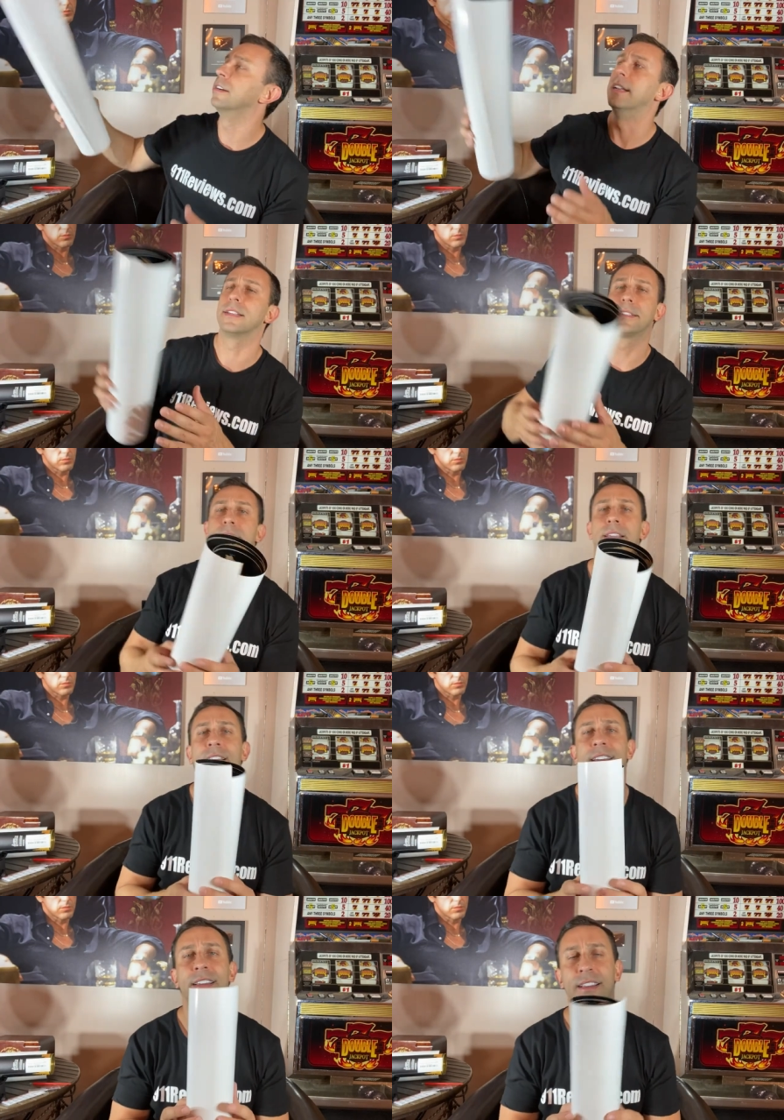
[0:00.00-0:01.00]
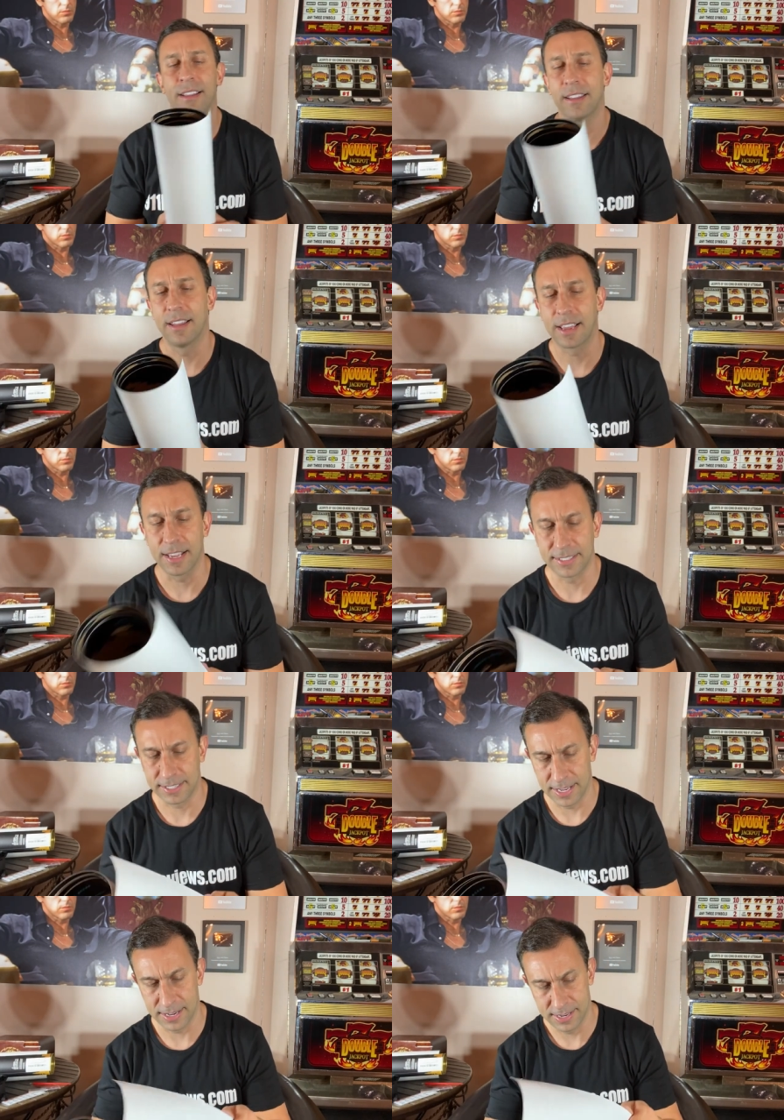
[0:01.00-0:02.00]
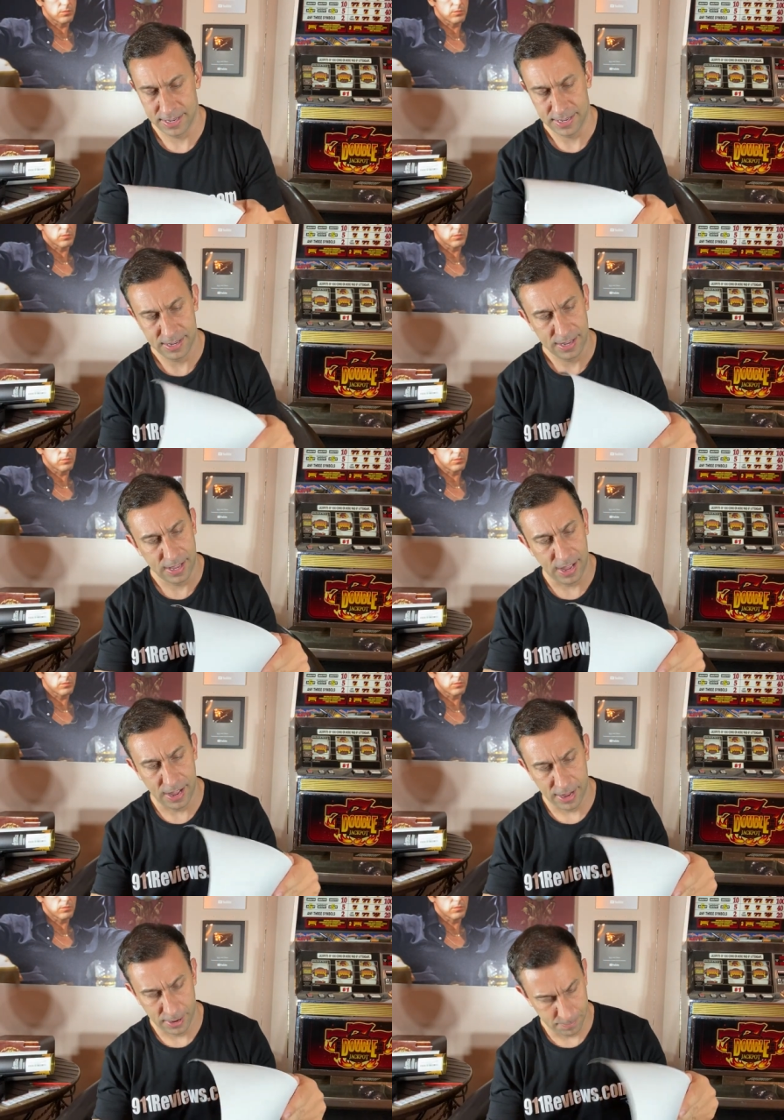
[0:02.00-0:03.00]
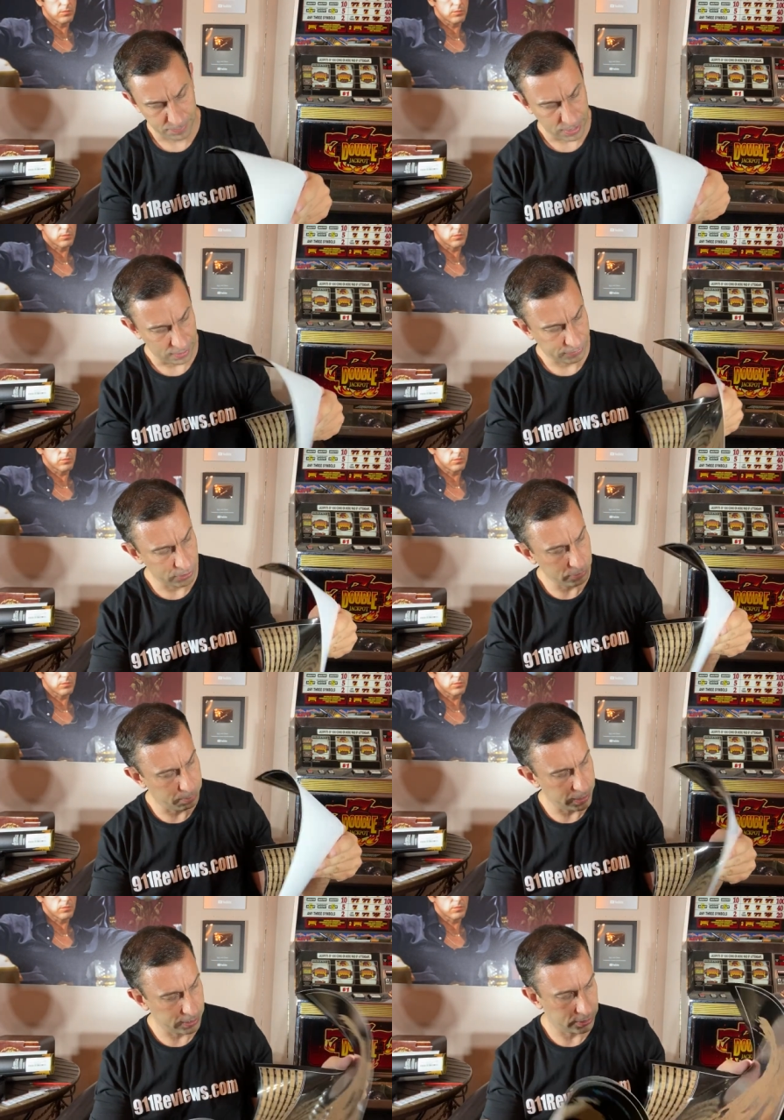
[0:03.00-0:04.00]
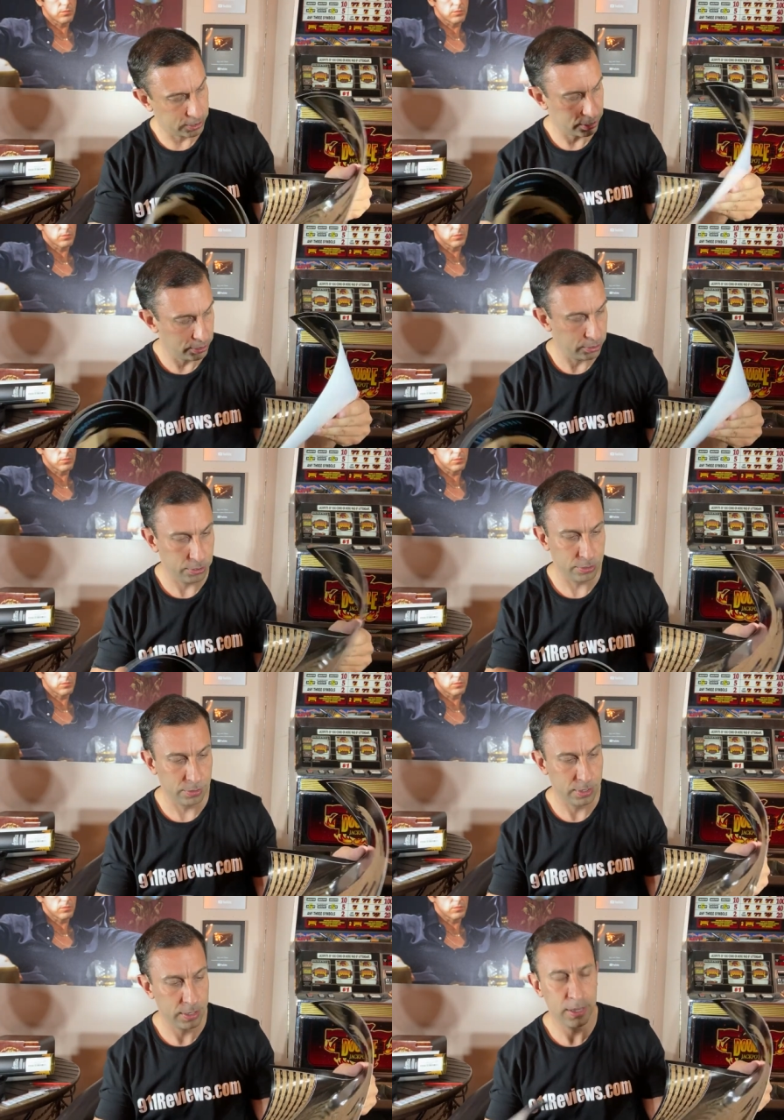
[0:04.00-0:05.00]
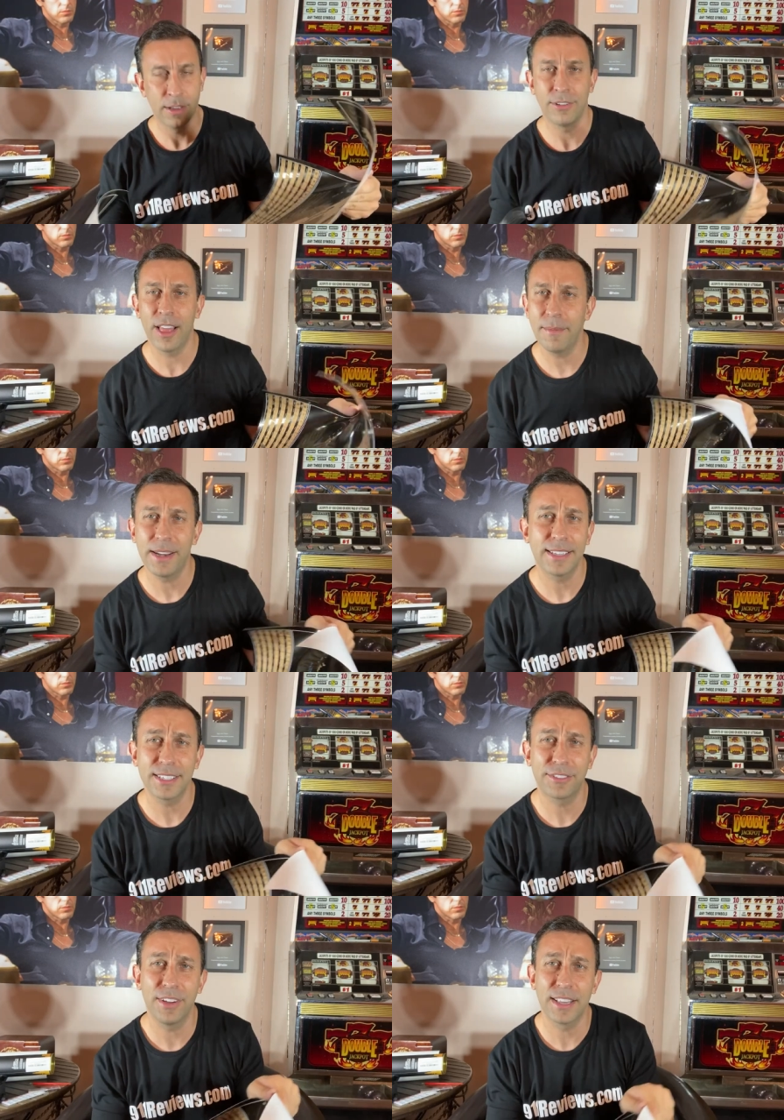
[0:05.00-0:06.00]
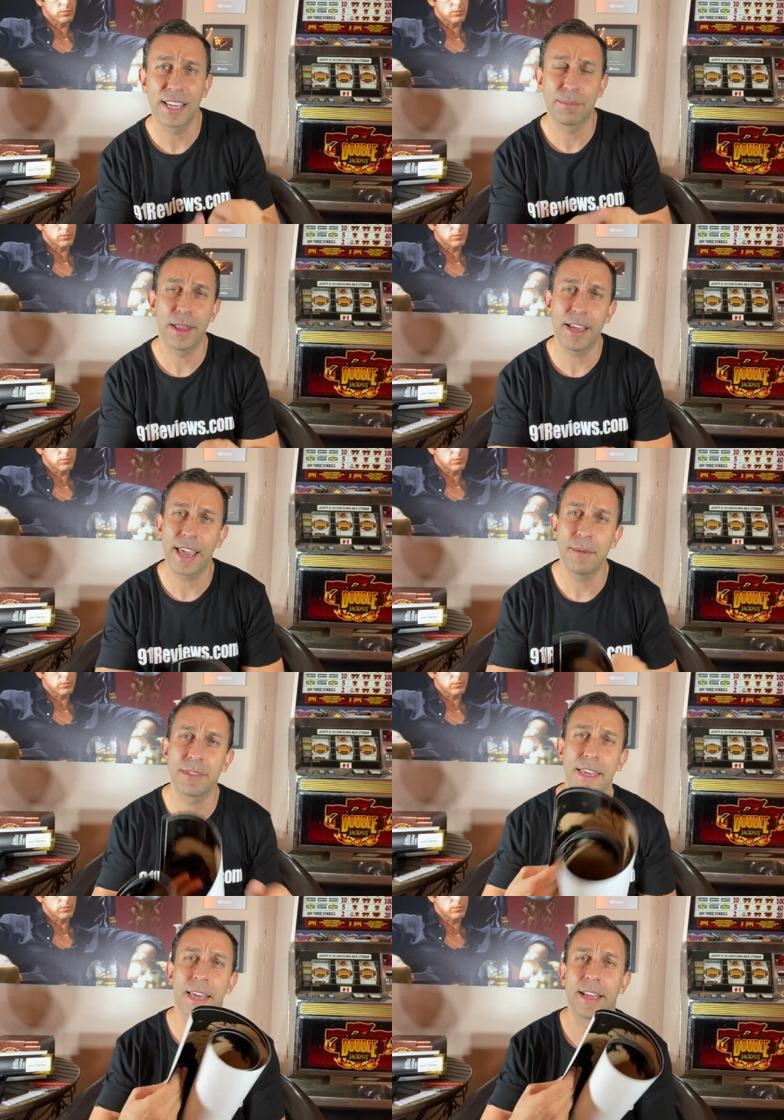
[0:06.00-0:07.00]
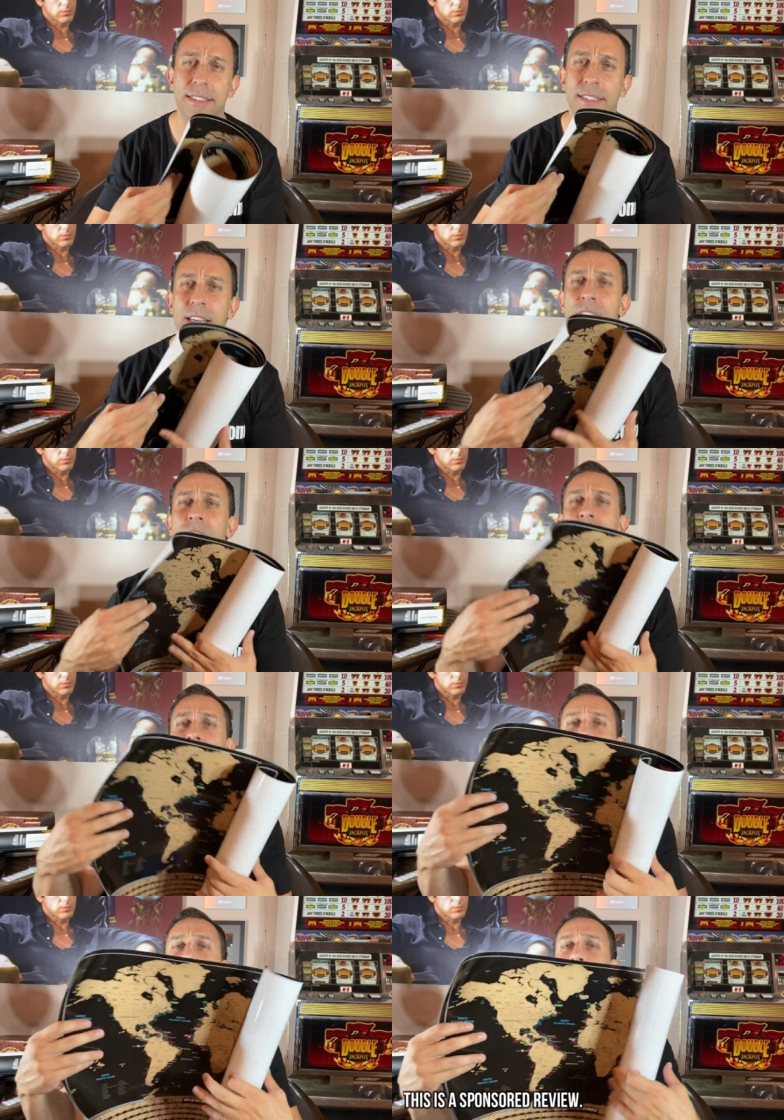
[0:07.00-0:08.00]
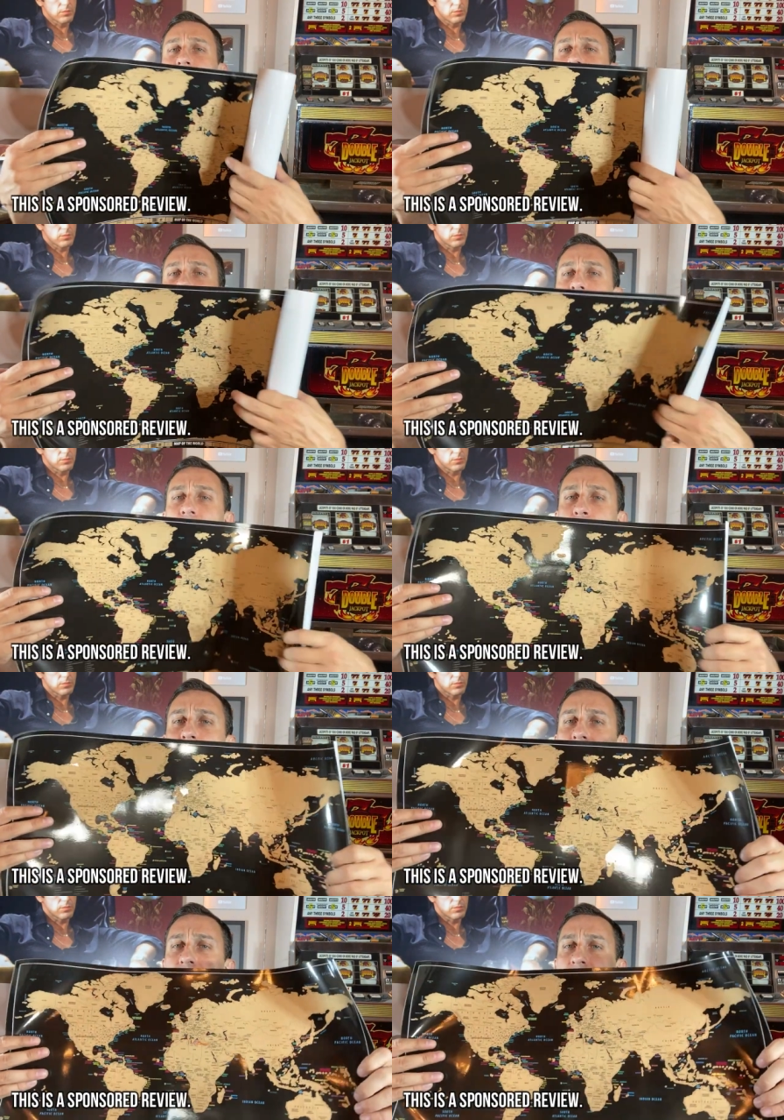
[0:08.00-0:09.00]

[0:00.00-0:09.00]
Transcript: goodness. Like I said, um, if you've been to, well, I mean, it's just fun. Like play a game with the kids. You can scratch off every place